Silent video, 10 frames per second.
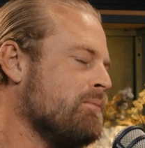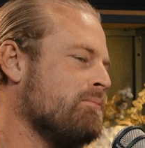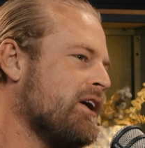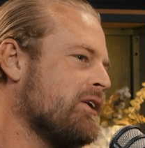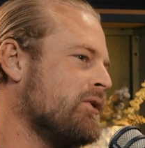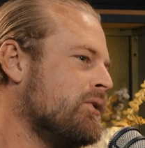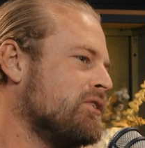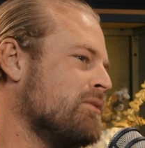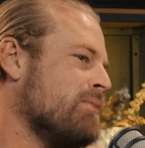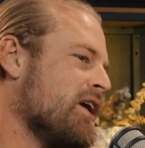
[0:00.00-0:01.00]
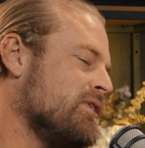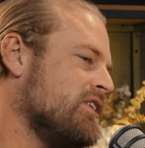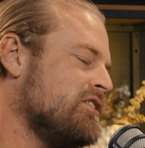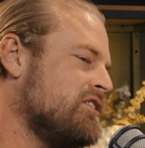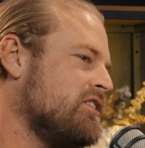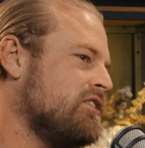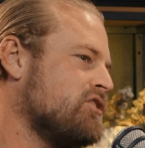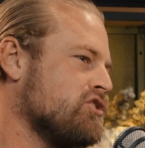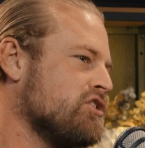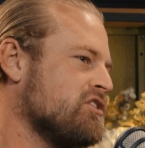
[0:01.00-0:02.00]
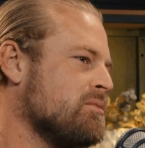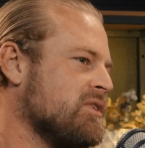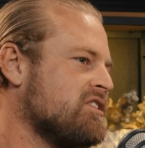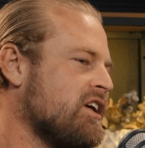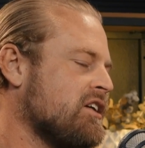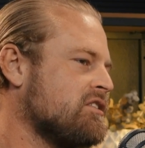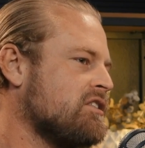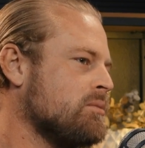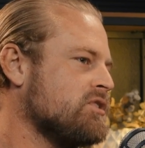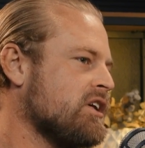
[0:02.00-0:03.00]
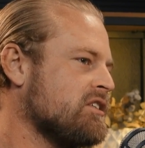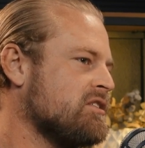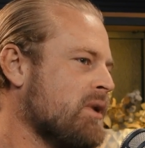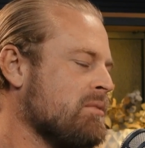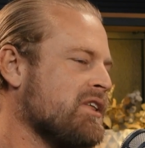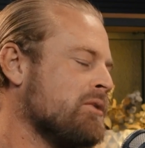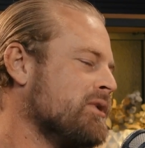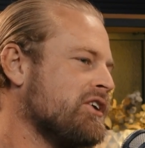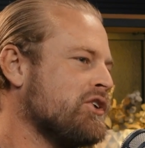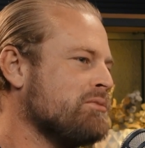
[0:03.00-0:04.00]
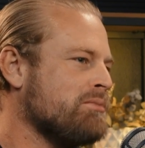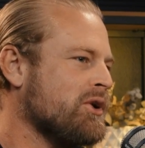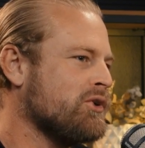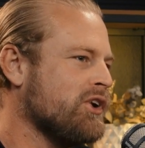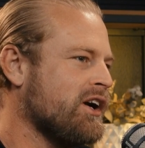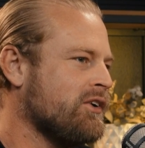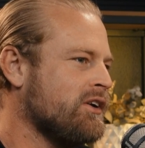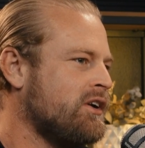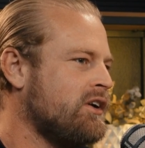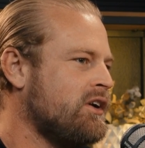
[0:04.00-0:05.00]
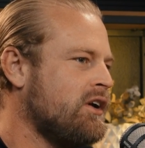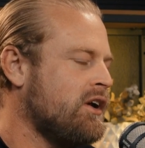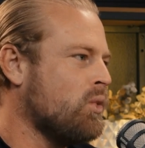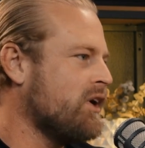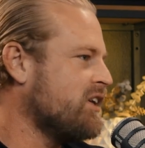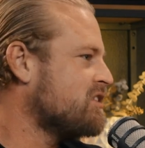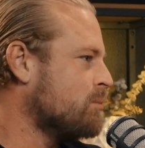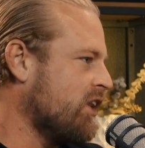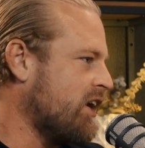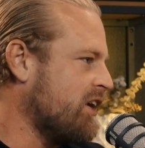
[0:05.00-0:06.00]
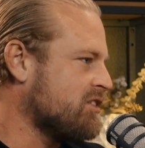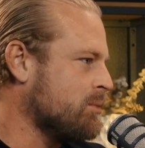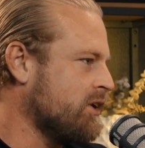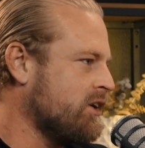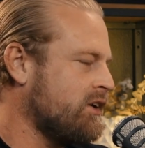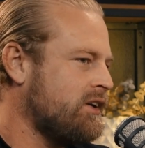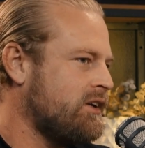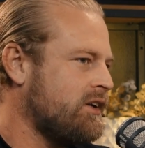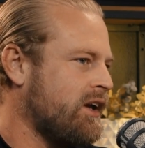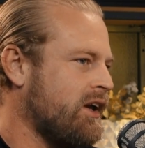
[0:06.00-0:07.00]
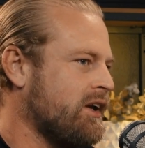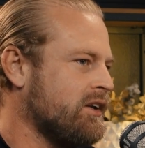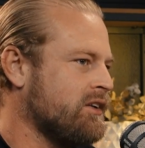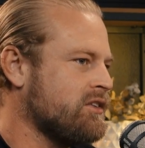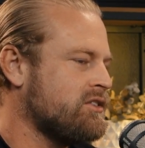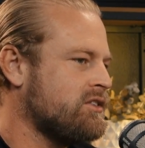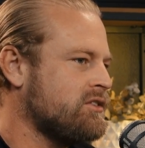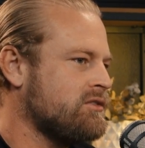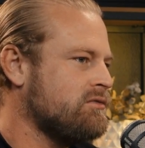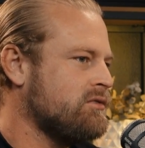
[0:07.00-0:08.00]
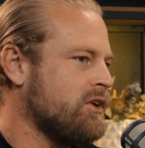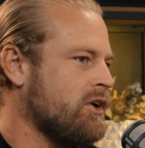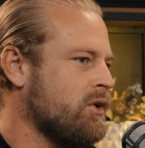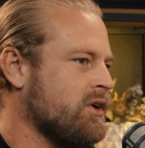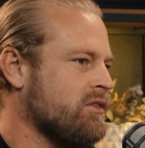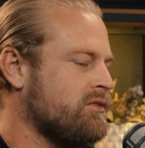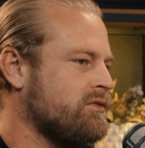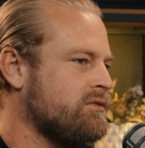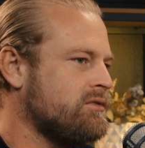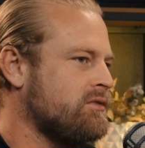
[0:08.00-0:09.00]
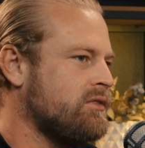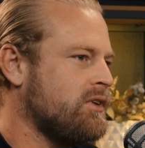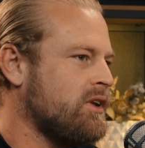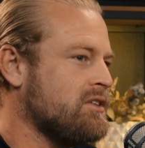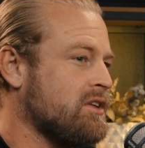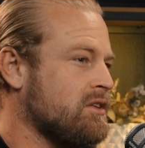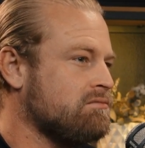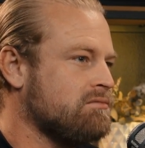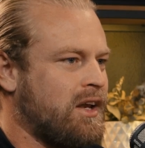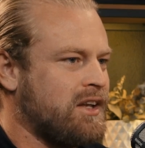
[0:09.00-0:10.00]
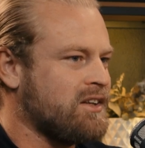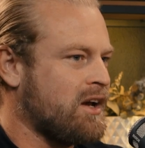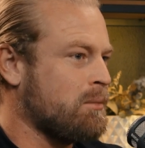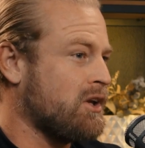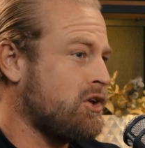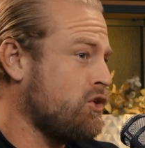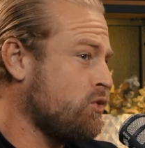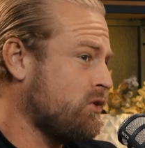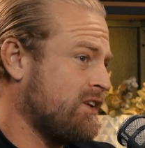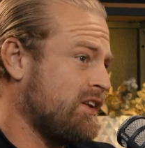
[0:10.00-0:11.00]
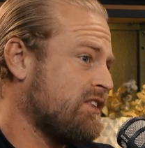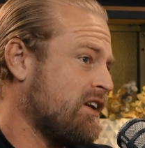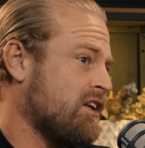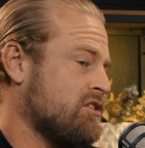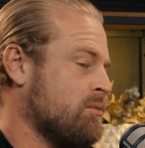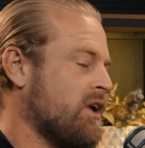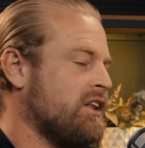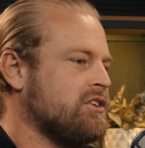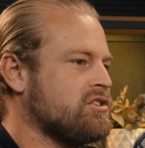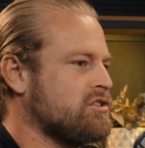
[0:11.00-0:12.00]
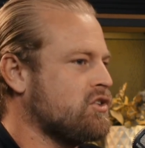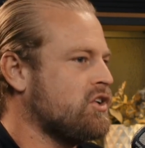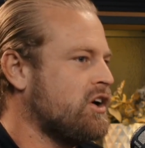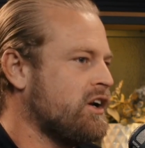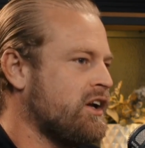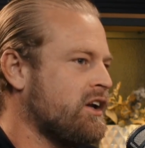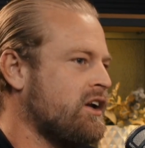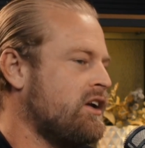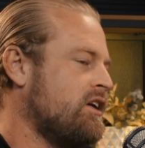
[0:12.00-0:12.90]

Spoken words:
medical to maybe touch on some aesthetic subjects. Maybe that'll be a good middle ground. What is melasma? And, is it anytime acute anything? Is it mainly just a chronic?